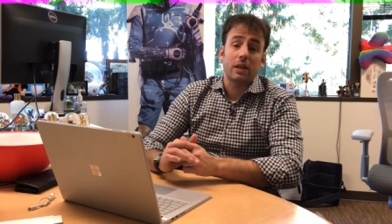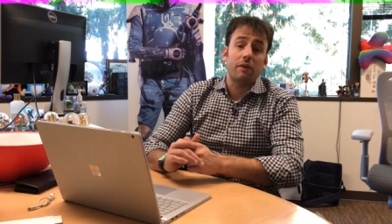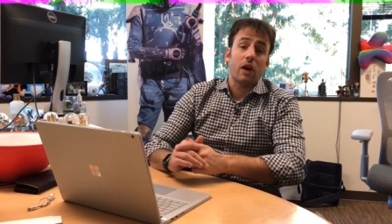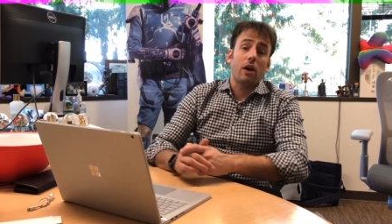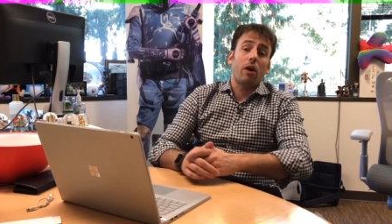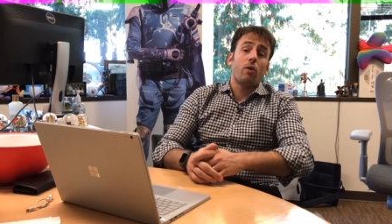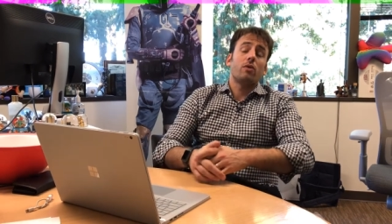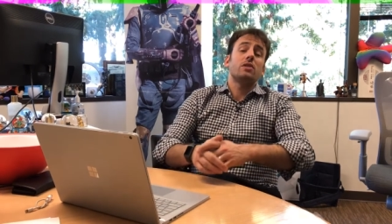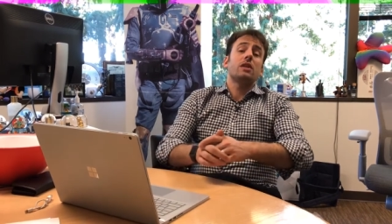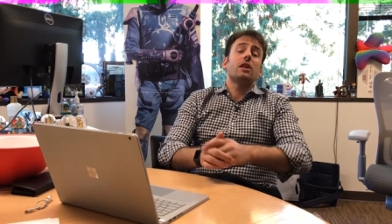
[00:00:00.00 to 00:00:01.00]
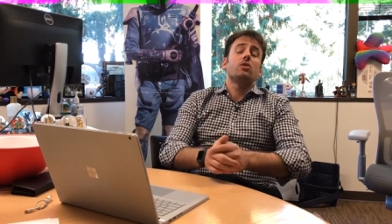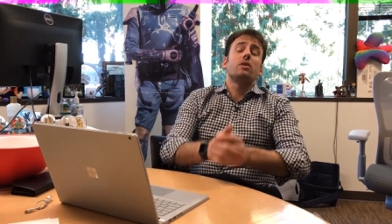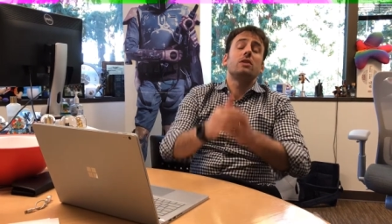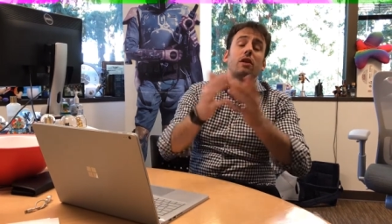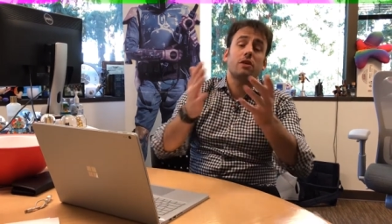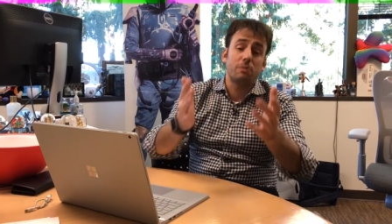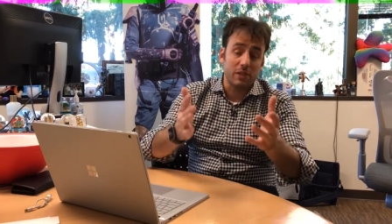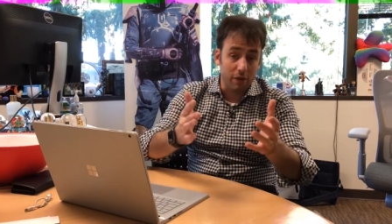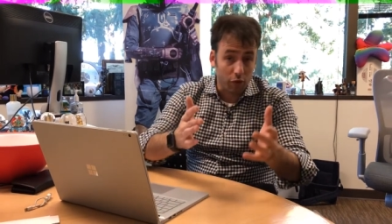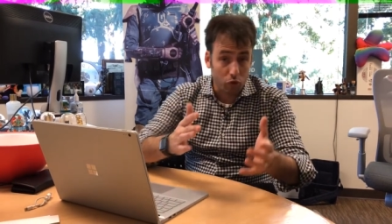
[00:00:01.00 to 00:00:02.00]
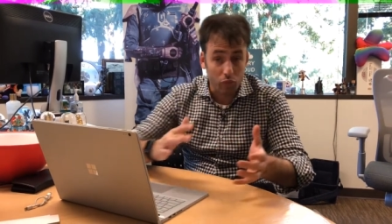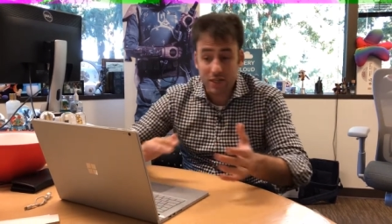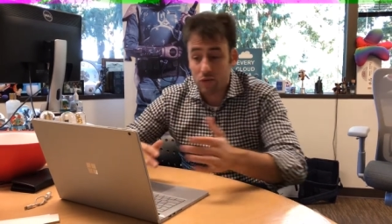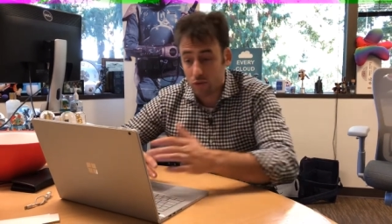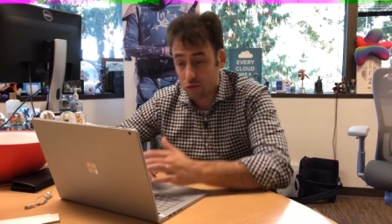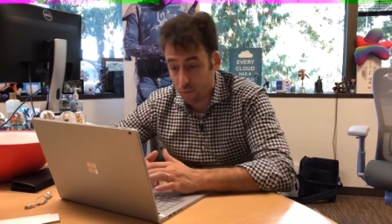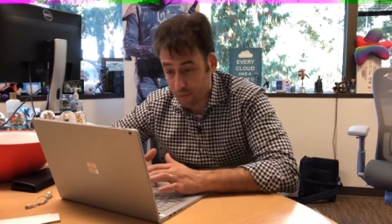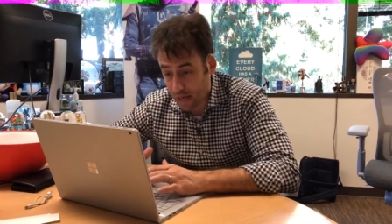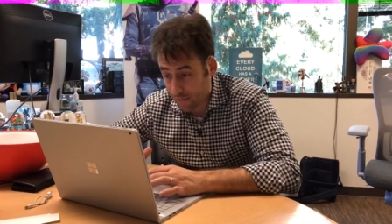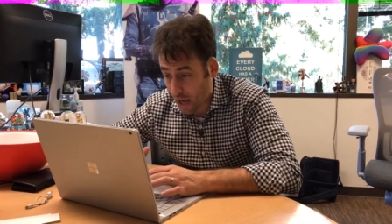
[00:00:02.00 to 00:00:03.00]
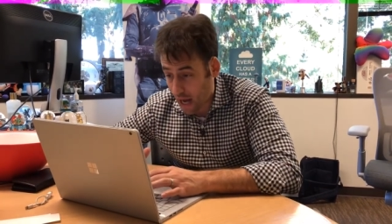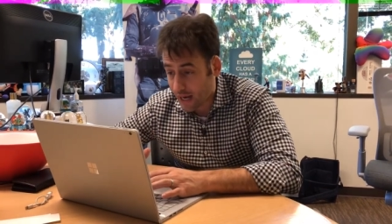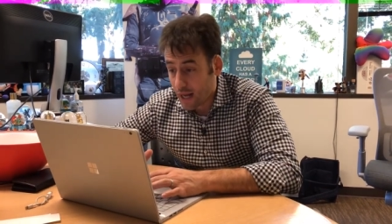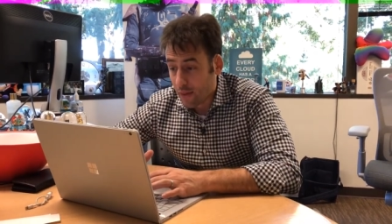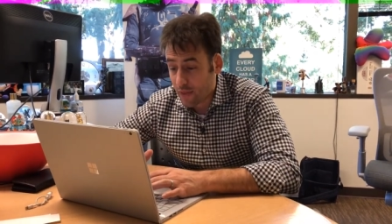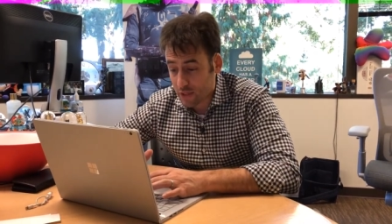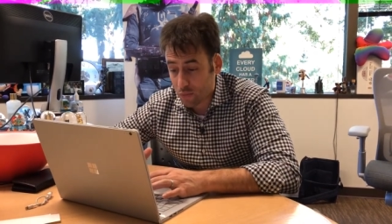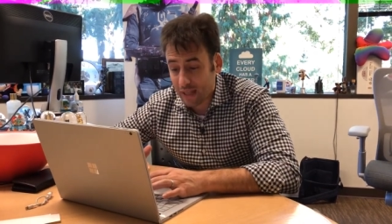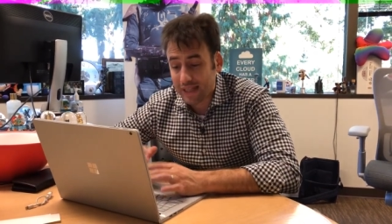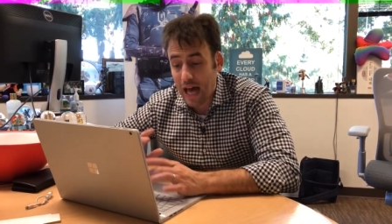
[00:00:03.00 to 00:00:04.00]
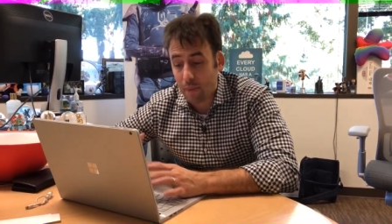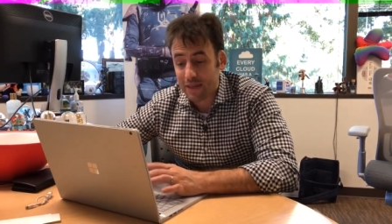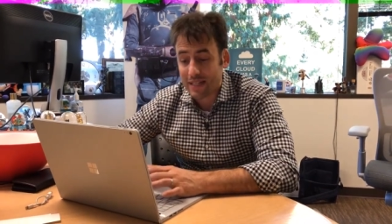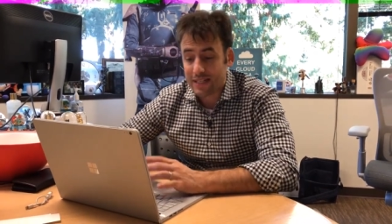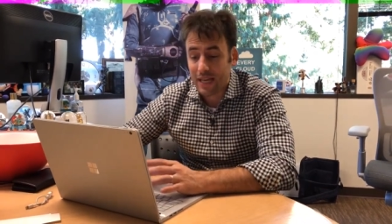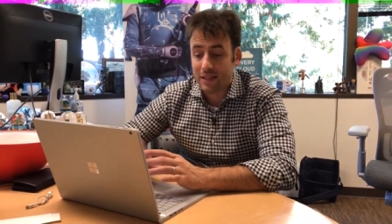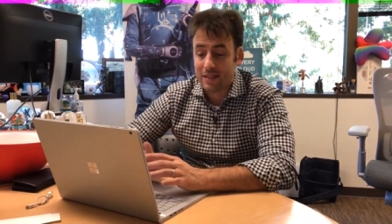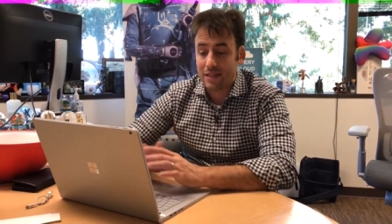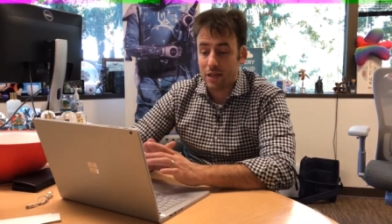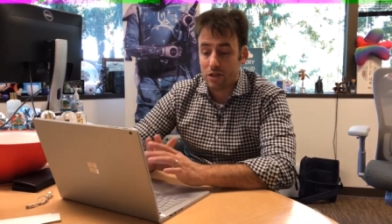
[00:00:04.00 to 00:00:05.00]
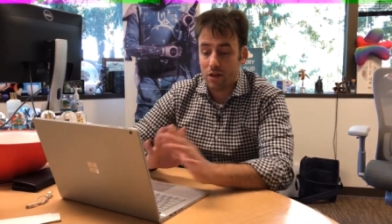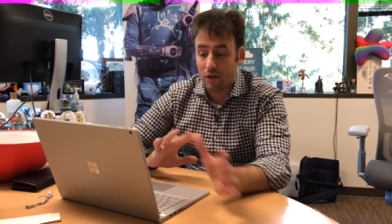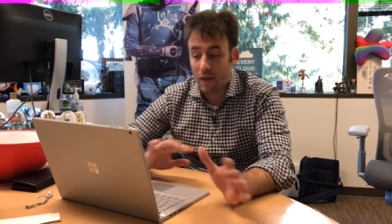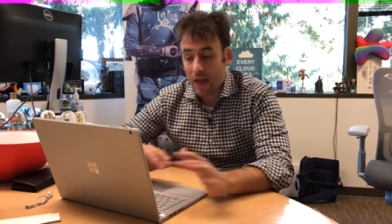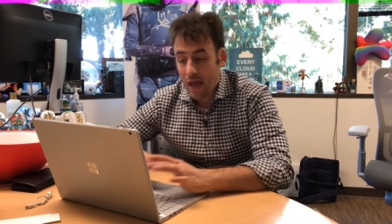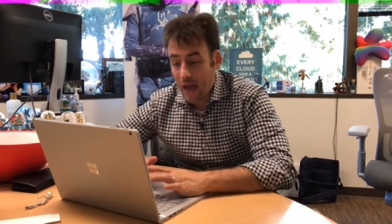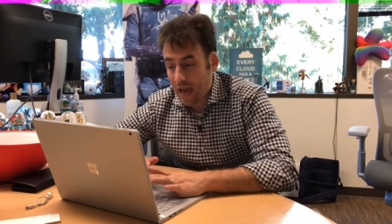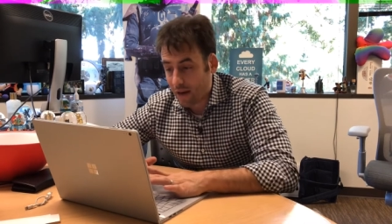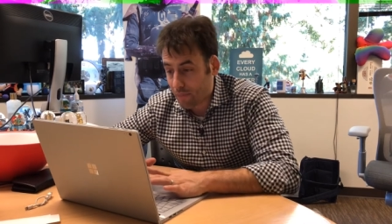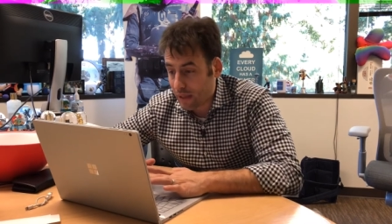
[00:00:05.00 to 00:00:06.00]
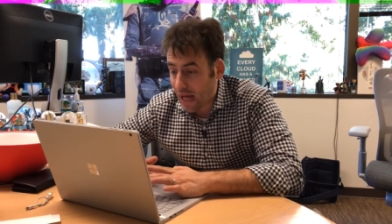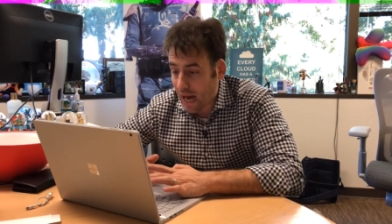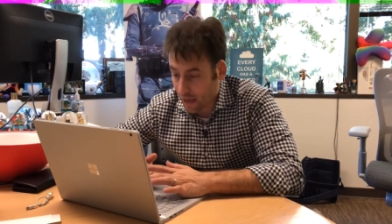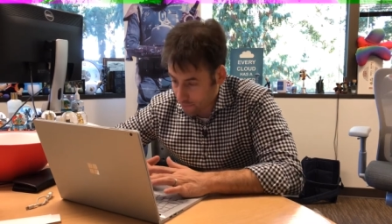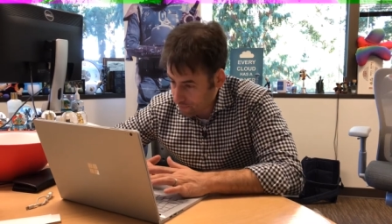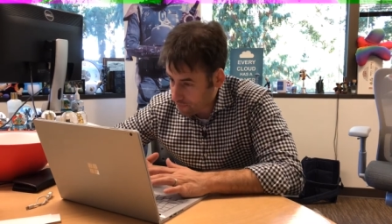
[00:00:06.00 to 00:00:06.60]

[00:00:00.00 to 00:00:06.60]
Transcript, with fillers: that I've got, or I want to assign it to a specific resource group that I've got. This will allow me to take this initiative and apply it.